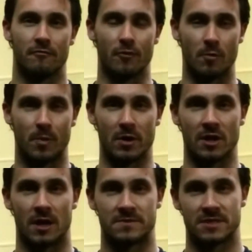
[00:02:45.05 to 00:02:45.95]
Full
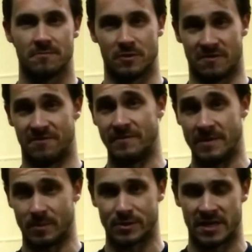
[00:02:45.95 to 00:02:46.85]
pull-ups with the
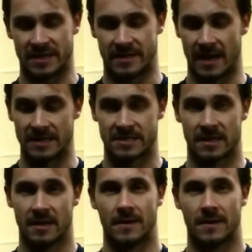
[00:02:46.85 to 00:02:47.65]
50% test.